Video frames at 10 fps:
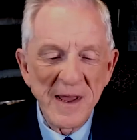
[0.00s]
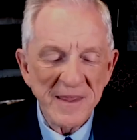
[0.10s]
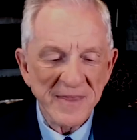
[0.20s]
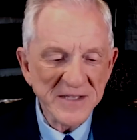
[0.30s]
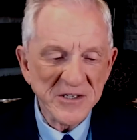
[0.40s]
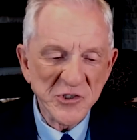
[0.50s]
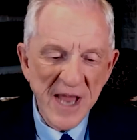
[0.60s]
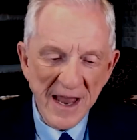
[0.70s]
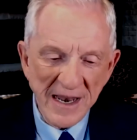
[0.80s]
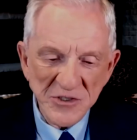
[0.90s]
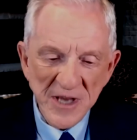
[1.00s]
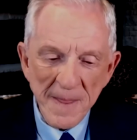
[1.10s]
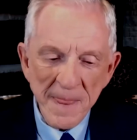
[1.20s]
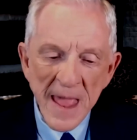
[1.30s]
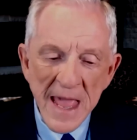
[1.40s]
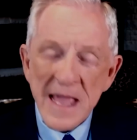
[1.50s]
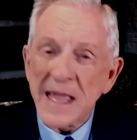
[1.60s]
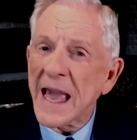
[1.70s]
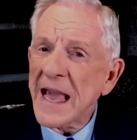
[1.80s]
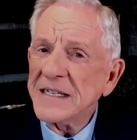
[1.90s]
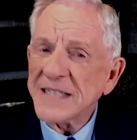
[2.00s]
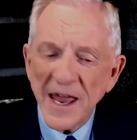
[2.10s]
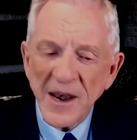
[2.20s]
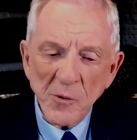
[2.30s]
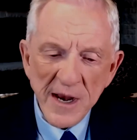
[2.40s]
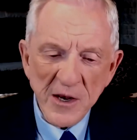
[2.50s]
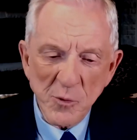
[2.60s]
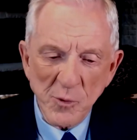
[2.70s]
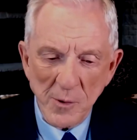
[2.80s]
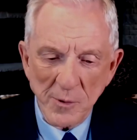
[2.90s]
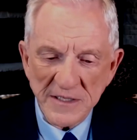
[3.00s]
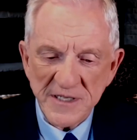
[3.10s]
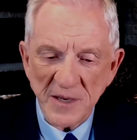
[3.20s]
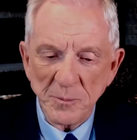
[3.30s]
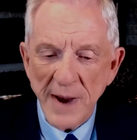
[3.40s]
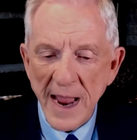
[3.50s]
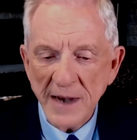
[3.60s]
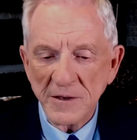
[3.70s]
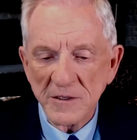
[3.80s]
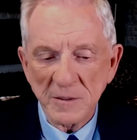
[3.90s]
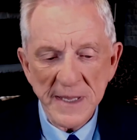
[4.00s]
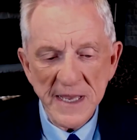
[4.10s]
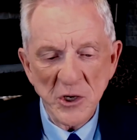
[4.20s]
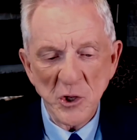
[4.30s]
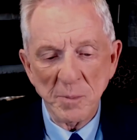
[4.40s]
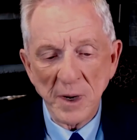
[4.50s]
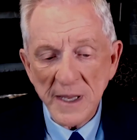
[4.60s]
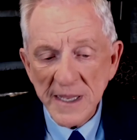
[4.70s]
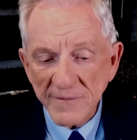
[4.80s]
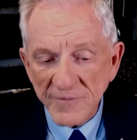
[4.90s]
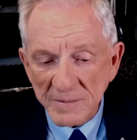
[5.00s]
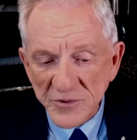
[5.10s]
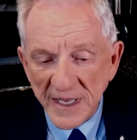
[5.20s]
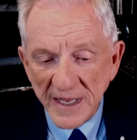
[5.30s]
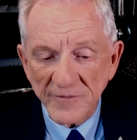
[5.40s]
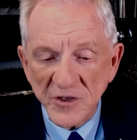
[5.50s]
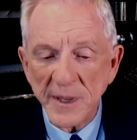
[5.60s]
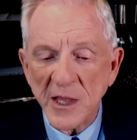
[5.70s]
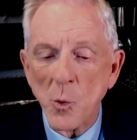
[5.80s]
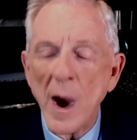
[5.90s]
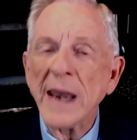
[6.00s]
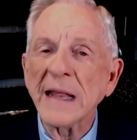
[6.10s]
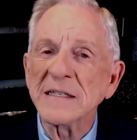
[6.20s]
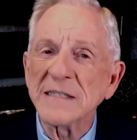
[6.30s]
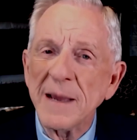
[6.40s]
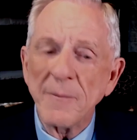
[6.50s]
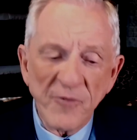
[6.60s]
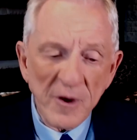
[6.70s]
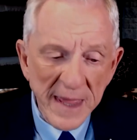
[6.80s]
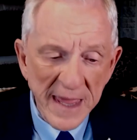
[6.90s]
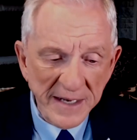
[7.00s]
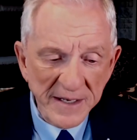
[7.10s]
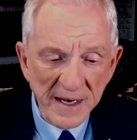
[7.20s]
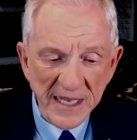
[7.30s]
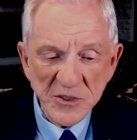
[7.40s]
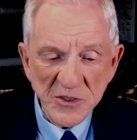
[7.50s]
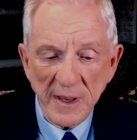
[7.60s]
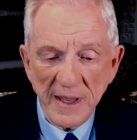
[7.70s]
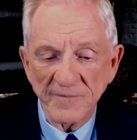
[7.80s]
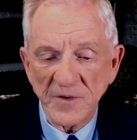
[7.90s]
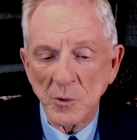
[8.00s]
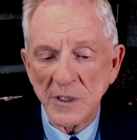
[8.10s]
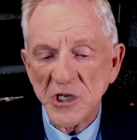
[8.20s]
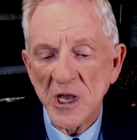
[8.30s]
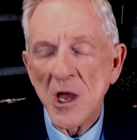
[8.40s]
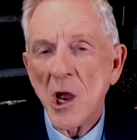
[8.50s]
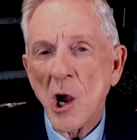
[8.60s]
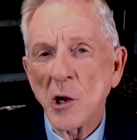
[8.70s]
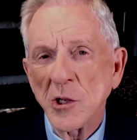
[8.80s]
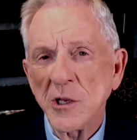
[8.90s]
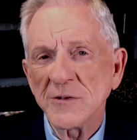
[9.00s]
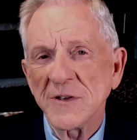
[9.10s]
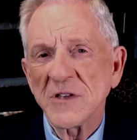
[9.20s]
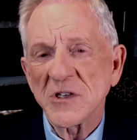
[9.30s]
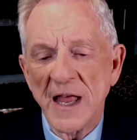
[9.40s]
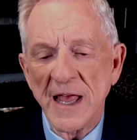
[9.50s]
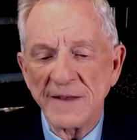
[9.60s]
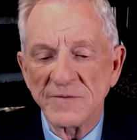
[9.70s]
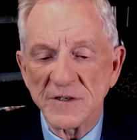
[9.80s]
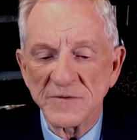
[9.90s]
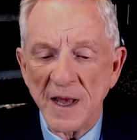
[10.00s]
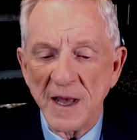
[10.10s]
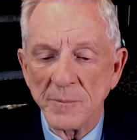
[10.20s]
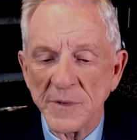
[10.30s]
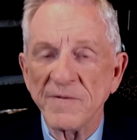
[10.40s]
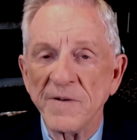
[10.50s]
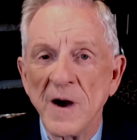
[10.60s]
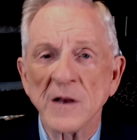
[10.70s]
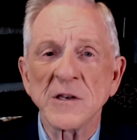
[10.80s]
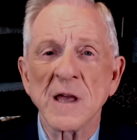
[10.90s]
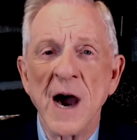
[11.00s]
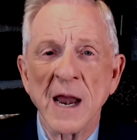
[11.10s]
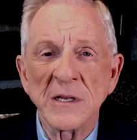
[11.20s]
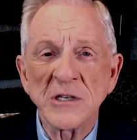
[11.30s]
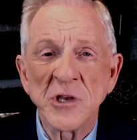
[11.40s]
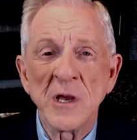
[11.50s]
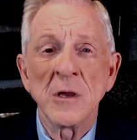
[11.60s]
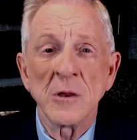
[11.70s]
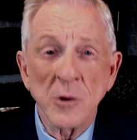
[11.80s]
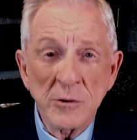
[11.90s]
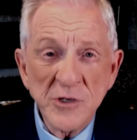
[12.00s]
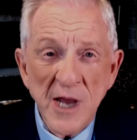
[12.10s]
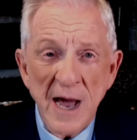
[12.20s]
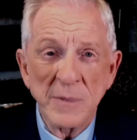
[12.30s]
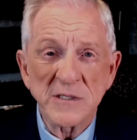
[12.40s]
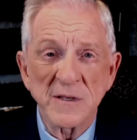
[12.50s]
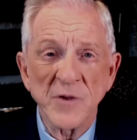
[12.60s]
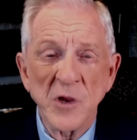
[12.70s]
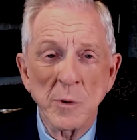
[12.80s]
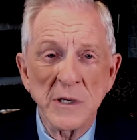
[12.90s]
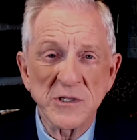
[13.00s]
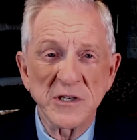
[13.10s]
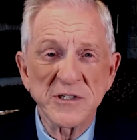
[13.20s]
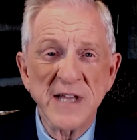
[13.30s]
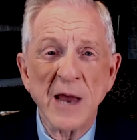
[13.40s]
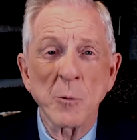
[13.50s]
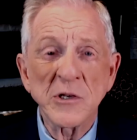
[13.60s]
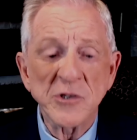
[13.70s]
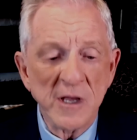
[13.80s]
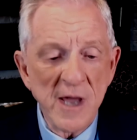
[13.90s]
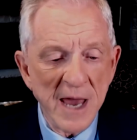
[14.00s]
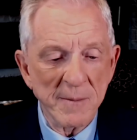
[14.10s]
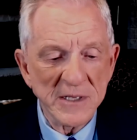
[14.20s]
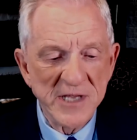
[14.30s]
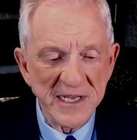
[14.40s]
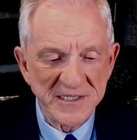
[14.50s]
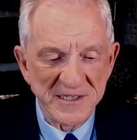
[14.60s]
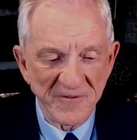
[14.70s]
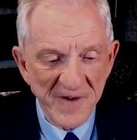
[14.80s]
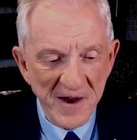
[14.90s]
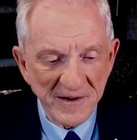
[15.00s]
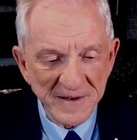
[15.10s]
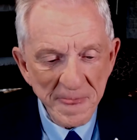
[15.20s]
That's a challenge. Keynes had a great quote. He said, "Practical men who believe themselves to be quite exempt from intellectual influence are usually the slaves of some defunct economist." Your job as a viewer is to decide which economist is defunct.